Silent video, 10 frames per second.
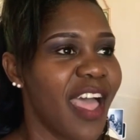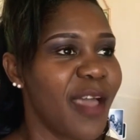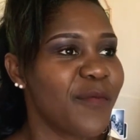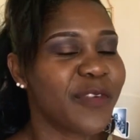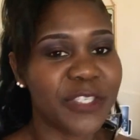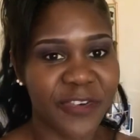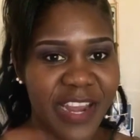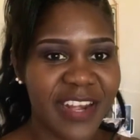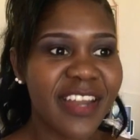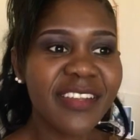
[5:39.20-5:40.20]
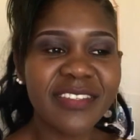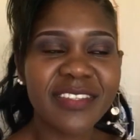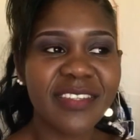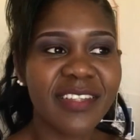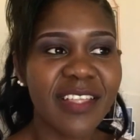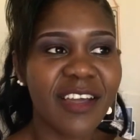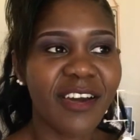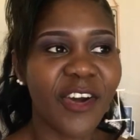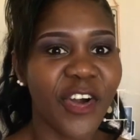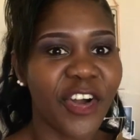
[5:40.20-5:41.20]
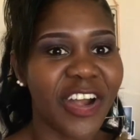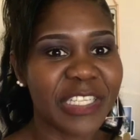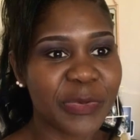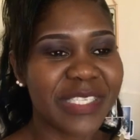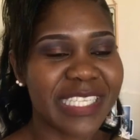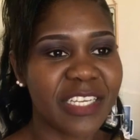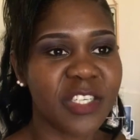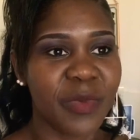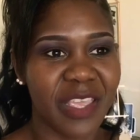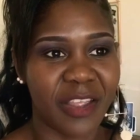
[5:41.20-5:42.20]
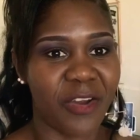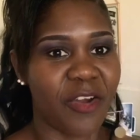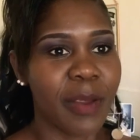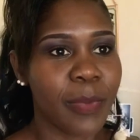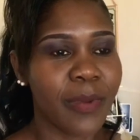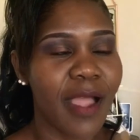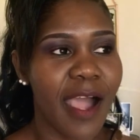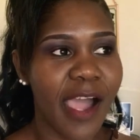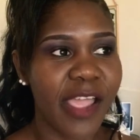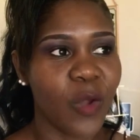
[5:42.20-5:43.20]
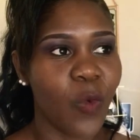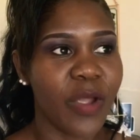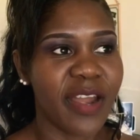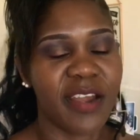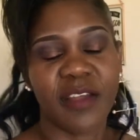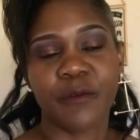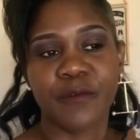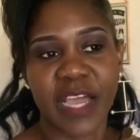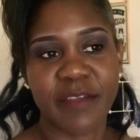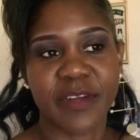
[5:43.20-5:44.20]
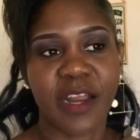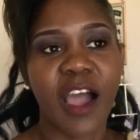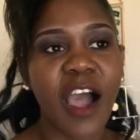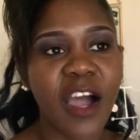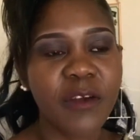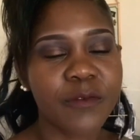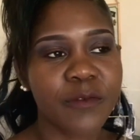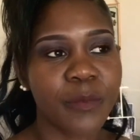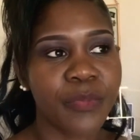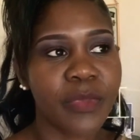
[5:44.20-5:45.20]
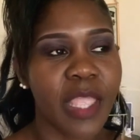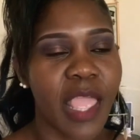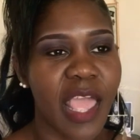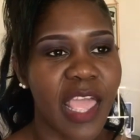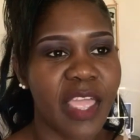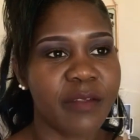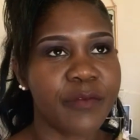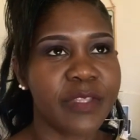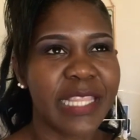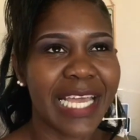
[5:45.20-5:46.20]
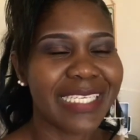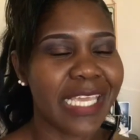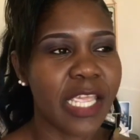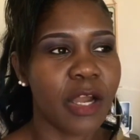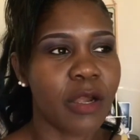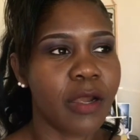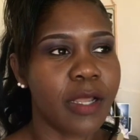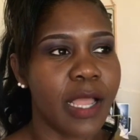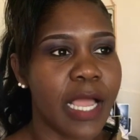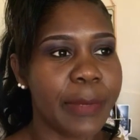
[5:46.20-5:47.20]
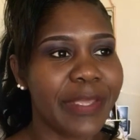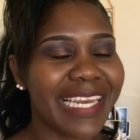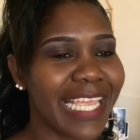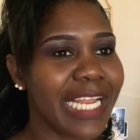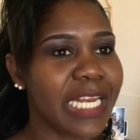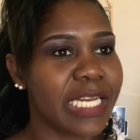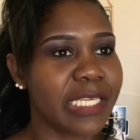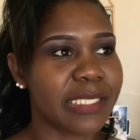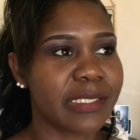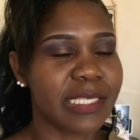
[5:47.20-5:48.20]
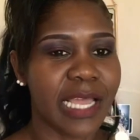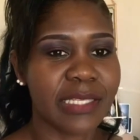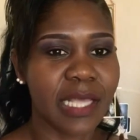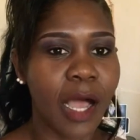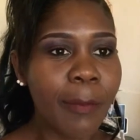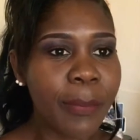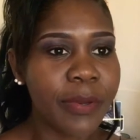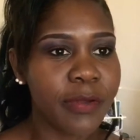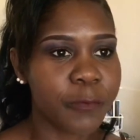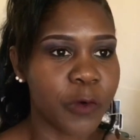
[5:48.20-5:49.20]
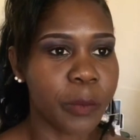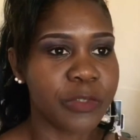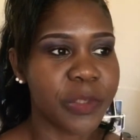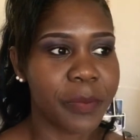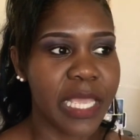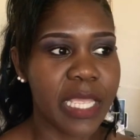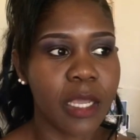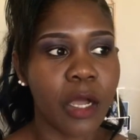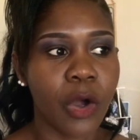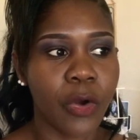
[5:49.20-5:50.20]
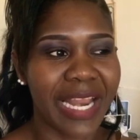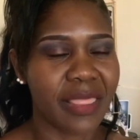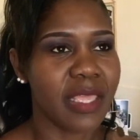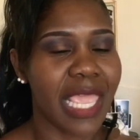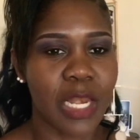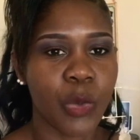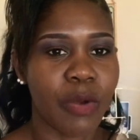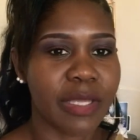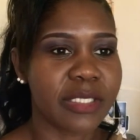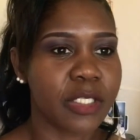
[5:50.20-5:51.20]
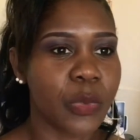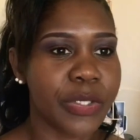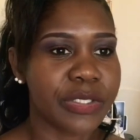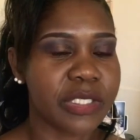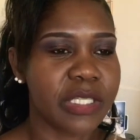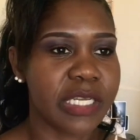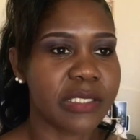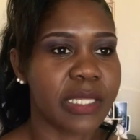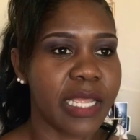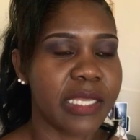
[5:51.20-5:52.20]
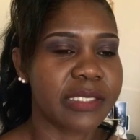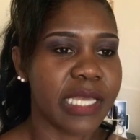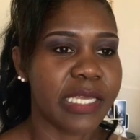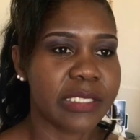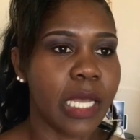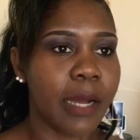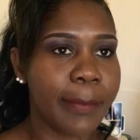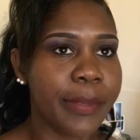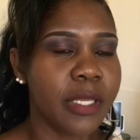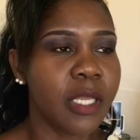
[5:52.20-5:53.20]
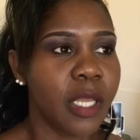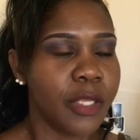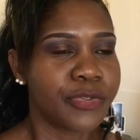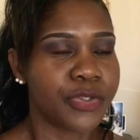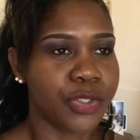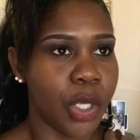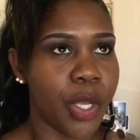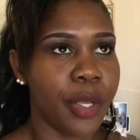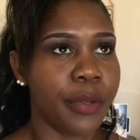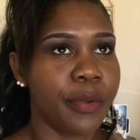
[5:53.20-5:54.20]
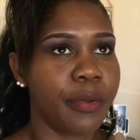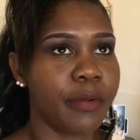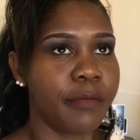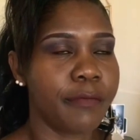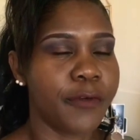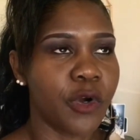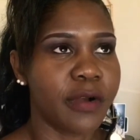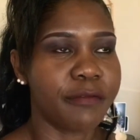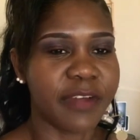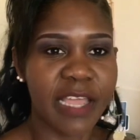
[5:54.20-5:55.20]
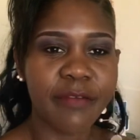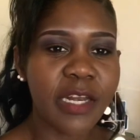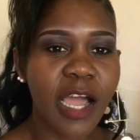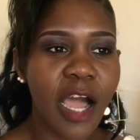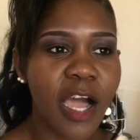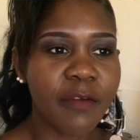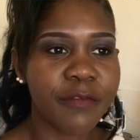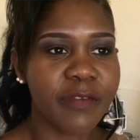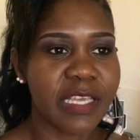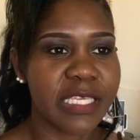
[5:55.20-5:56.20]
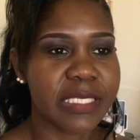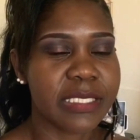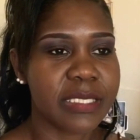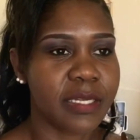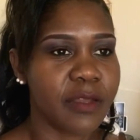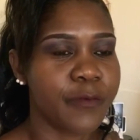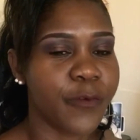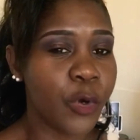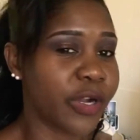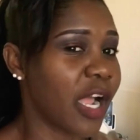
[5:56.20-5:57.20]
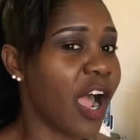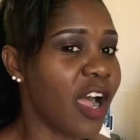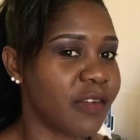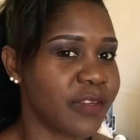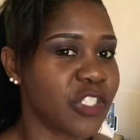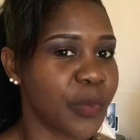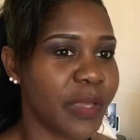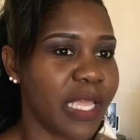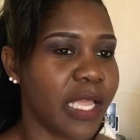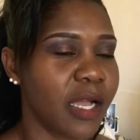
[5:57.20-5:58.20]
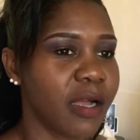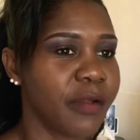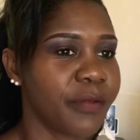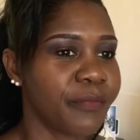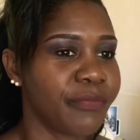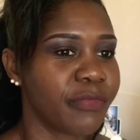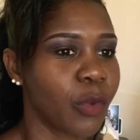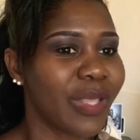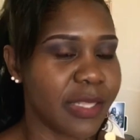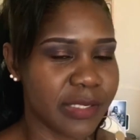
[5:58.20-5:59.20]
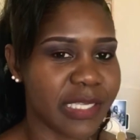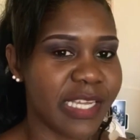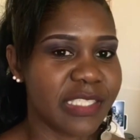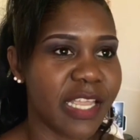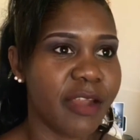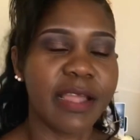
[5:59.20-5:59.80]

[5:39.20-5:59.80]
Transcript: For trainers, or as we say in Jamaica, crepe, I wear 5.5. And for that here, in England, it's a size up from Jamaica, or I think anywhere else in the world. So there's like a size up. So for 5.5 is 4.5 in Jamaica with the size here.